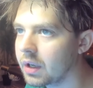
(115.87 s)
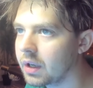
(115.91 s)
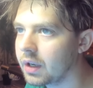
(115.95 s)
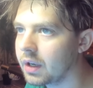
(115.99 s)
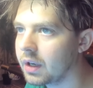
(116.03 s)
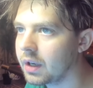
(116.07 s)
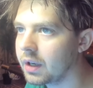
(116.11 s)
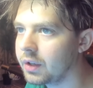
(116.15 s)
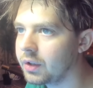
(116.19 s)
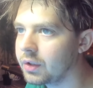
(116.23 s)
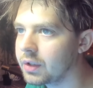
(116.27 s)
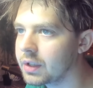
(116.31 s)

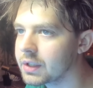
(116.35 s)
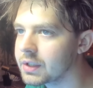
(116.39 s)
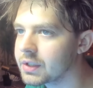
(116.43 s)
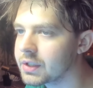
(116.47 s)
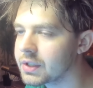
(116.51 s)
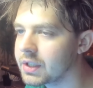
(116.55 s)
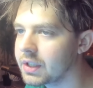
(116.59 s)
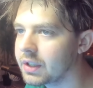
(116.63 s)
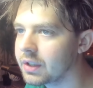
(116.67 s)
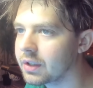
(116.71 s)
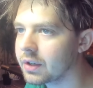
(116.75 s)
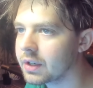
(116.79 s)
And you
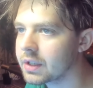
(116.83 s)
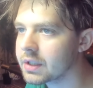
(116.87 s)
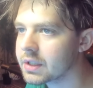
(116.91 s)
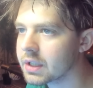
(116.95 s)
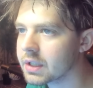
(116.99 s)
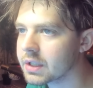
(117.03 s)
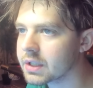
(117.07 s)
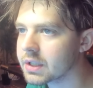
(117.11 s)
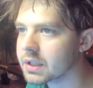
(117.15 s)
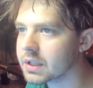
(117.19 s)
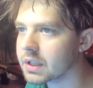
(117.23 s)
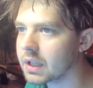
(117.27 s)
can see
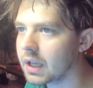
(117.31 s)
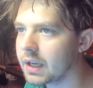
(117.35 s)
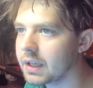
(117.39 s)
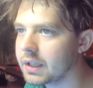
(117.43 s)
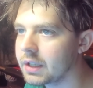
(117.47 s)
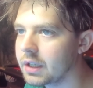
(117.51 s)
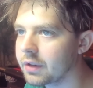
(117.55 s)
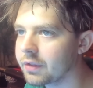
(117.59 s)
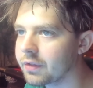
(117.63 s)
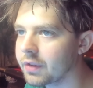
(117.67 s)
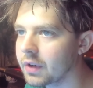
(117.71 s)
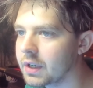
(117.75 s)
there is a
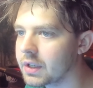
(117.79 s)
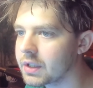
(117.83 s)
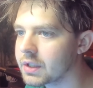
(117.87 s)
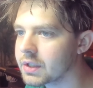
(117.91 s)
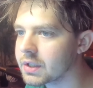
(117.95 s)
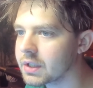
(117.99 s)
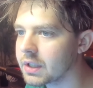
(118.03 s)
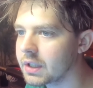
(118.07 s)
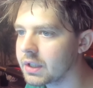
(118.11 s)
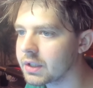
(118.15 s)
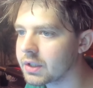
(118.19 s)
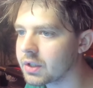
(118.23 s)
slight
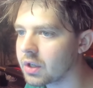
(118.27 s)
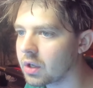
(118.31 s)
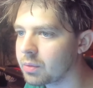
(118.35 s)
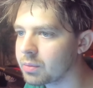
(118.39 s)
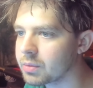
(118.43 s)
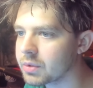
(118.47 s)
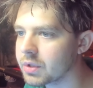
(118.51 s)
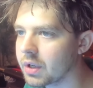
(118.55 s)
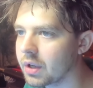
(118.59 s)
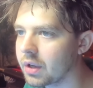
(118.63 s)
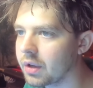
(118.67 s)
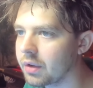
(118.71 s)
difference in
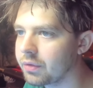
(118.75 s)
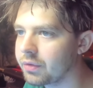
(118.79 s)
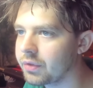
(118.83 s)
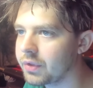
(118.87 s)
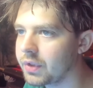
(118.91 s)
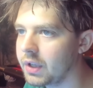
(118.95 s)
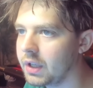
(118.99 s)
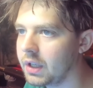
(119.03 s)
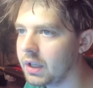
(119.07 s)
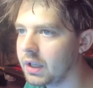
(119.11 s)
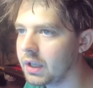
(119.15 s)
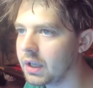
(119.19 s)
terms
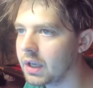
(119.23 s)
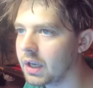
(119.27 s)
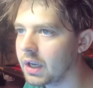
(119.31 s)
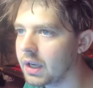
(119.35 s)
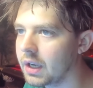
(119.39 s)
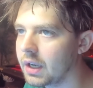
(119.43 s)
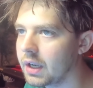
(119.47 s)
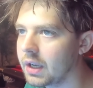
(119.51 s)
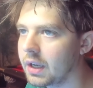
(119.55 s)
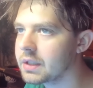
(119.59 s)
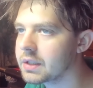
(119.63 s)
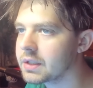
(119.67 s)
of
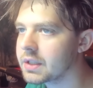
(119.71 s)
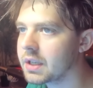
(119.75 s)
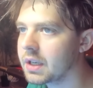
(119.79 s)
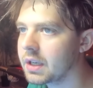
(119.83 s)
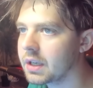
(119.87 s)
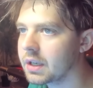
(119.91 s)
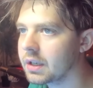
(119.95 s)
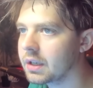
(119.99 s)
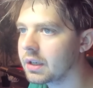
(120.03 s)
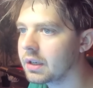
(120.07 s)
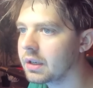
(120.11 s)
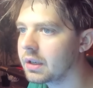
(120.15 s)
the
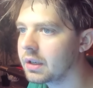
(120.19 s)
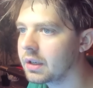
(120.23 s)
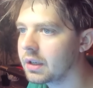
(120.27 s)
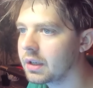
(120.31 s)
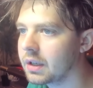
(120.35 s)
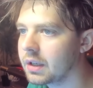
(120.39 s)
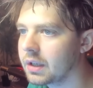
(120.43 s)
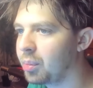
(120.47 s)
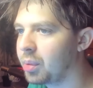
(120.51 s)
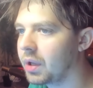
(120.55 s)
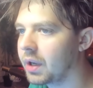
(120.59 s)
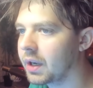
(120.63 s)
ends here
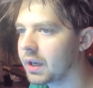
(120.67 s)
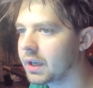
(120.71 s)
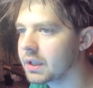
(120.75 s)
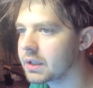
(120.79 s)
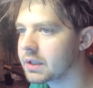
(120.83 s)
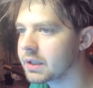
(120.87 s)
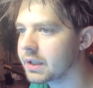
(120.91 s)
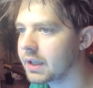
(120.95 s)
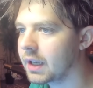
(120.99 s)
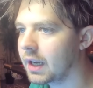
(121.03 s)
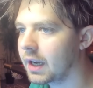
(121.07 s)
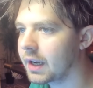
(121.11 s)
that
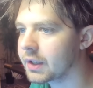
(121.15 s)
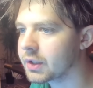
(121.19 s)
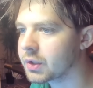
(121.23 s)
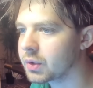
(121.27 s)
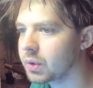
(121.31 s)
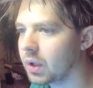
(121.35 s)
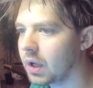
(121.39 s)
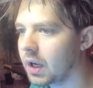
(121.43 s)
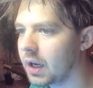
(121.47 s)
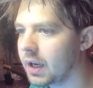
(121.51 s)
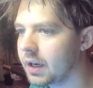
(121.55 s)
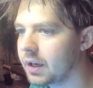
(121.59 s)
plug into the
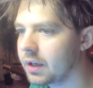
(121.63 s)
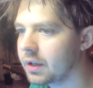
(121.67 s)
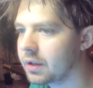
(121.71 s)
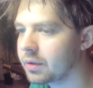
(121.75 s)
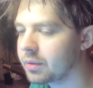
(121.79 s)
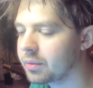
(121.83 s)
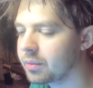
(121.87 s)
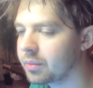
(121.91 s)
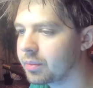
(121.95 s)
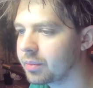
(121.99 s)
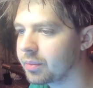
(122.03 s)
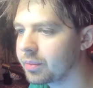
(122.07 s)
actual
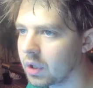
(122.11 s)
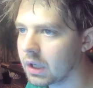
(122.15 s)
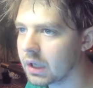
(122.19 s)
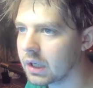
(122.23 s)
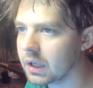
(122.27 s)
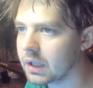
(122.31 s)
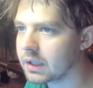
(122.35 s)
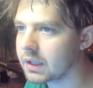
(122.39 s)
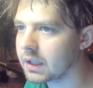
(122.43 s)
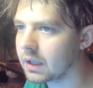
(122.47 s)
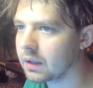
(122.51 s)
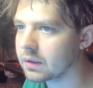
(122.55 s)
iron,
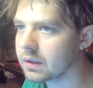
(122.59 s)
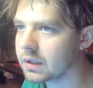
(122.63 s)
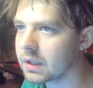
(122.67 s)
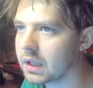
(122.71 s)
but I